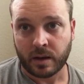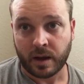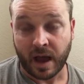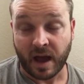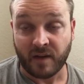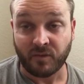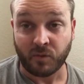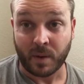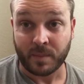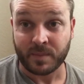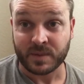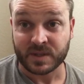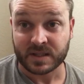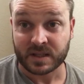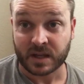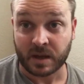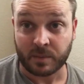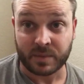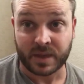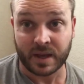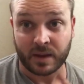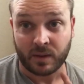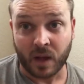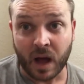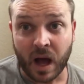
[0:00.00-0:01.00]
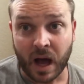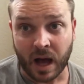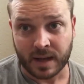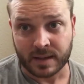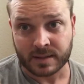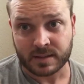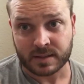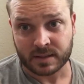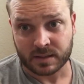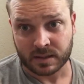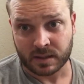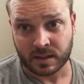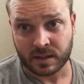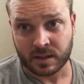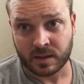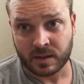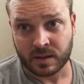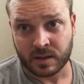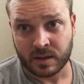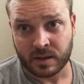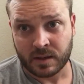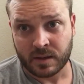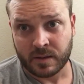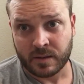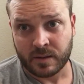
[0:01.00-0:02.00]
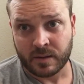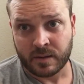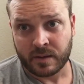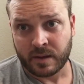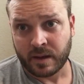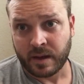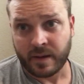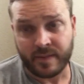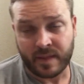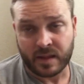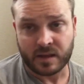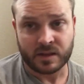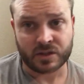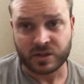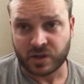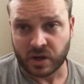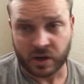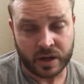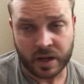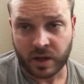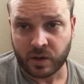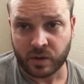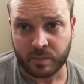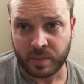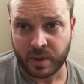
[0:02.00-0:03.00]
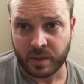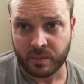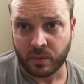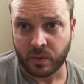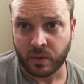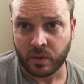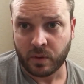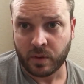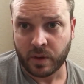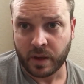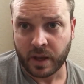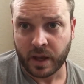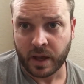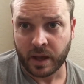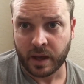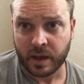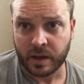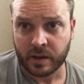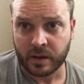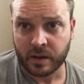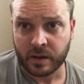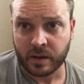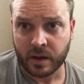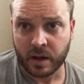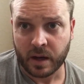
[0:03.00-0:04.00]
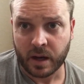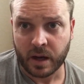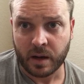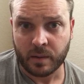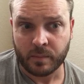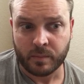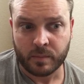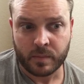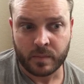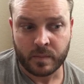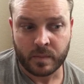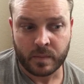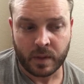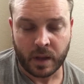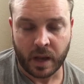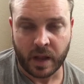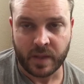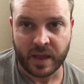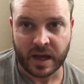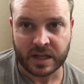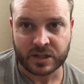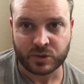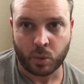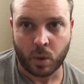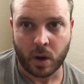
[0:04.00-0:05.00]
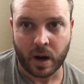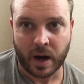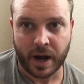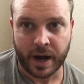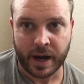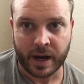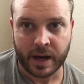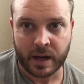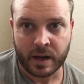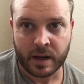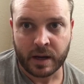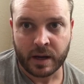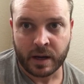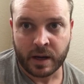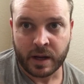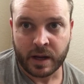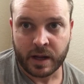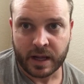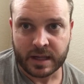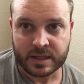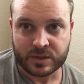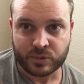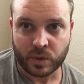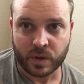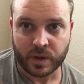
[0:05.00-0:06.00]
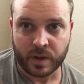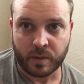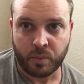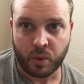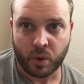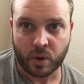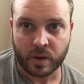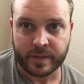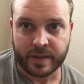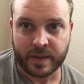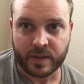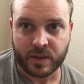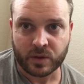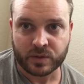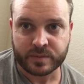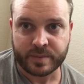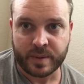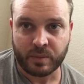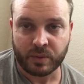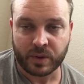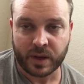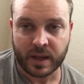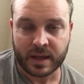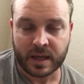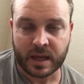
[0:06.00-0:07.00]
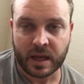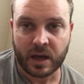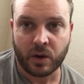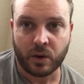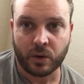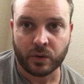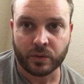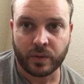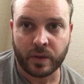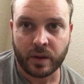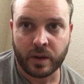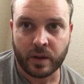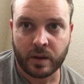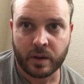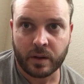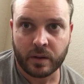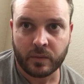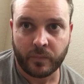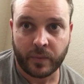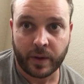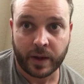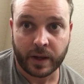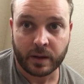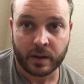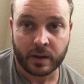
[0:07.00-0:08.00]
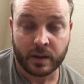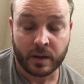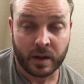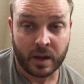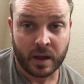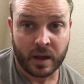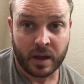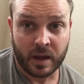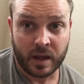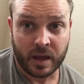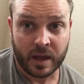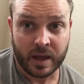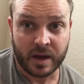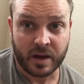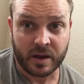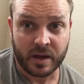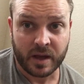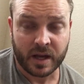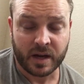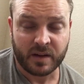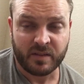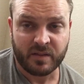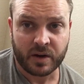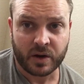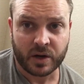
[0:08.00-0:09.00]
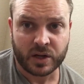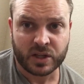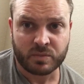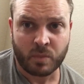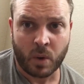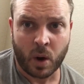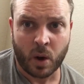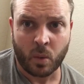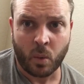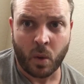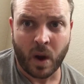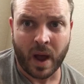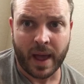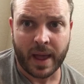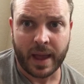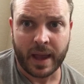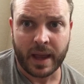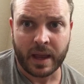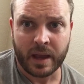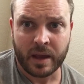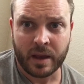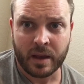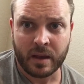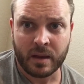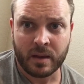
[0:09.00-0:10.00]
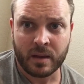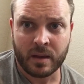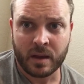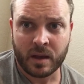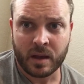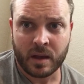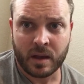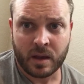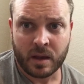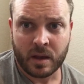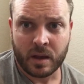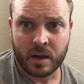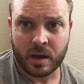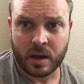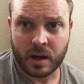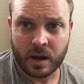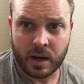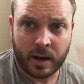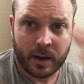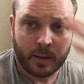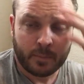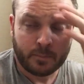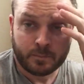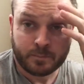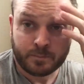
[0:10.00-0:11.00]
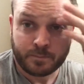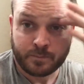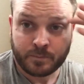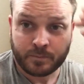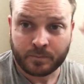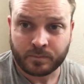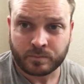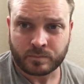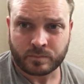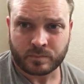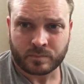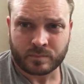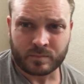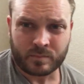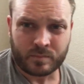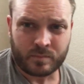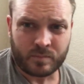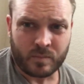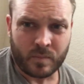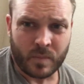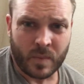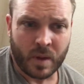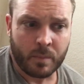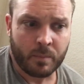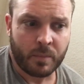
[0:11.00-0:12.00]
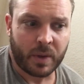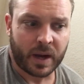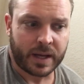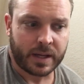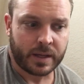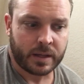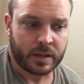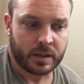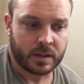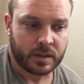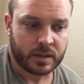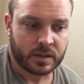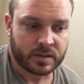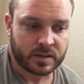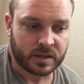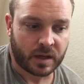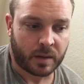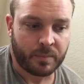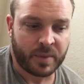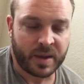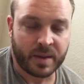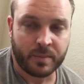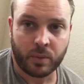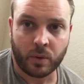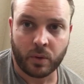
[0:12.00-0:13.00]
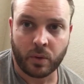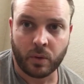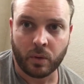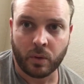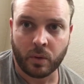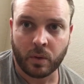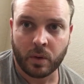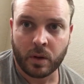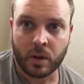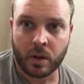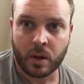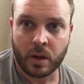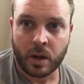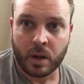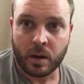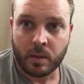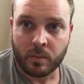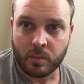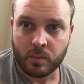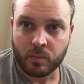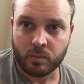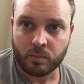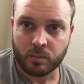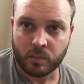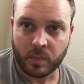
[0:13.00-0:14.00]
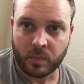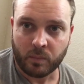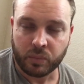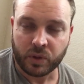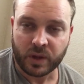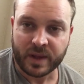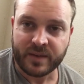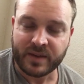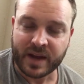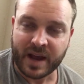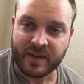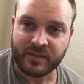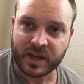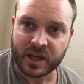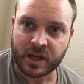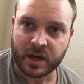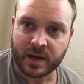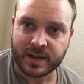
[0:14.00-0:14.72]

have weapons to come kill us, and then just start killing people. And that's why it's really important that those people get killed, like, in a very smart way. But some people believe in having